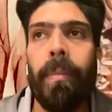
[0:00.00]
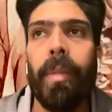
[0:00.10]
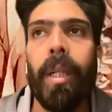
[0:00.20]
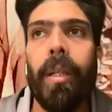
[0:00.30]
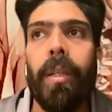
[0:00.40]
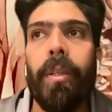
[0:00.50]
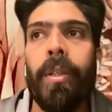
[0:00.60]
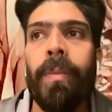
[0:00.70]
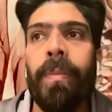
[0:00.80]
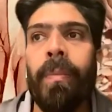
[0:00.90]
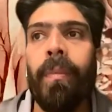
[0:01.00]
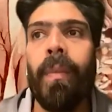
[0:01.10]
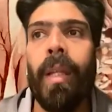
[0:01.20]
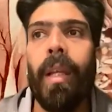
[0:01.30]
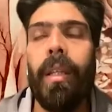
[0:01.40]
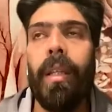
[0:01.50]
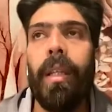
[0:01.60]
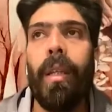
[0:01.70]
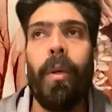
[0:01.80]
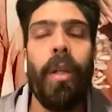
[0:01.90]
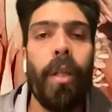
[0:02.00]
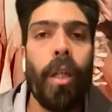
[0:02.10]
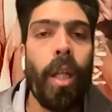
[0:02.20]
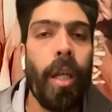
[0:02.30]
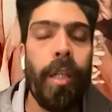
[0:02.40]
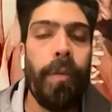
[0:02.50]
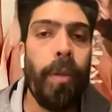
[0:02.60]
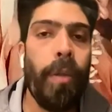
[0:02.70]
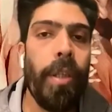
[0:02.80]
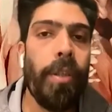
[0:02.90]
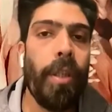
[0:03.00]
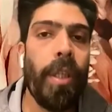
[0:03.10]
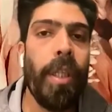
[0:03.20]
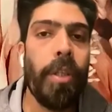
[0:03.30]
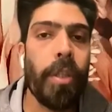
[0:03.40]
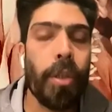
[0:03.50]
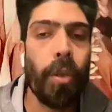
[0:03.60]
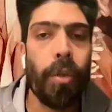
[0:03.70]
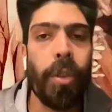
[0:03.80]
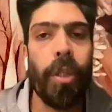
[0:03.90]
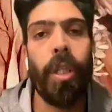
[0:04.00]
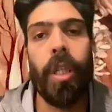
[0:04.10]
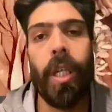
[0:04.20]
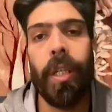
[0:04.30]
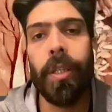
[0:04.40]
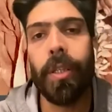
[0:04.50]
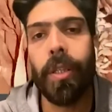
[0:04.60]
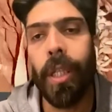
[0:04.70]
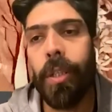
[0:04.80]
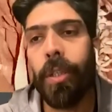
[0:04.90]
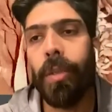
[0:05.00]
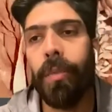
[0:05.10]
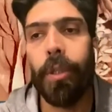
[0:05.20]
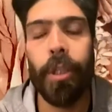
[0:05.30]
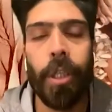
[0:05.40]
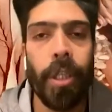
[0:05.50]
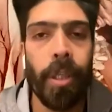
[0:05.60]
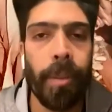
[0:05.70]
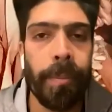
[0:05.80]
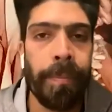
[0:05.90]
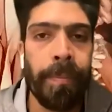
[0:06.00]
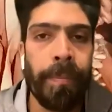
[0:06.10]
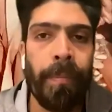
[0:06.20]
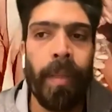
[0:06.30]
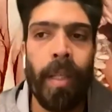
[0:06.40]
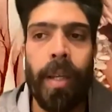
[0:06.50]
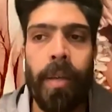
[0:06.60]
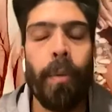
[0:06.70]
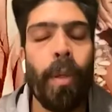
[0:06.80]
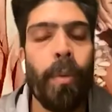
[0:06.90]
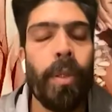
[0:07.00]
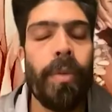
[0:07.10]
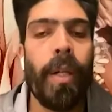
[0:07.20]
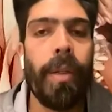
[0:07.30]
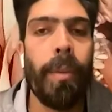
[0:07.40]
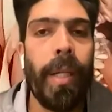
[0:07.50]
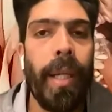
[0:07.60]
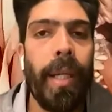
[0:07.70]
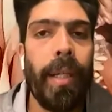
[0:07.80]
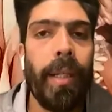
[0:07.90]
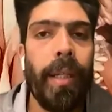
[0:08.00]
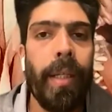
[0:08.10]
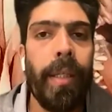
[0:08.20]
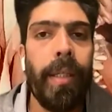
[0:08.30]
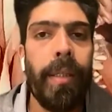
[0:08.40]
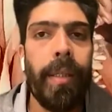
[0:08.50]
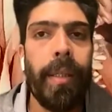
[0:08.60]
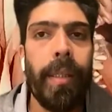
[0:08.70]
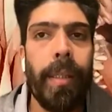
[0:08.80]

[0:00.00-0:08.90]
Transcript: because there weren't a lot of devotees on East Coast in the United States, in Virginia. Everyone was far away. And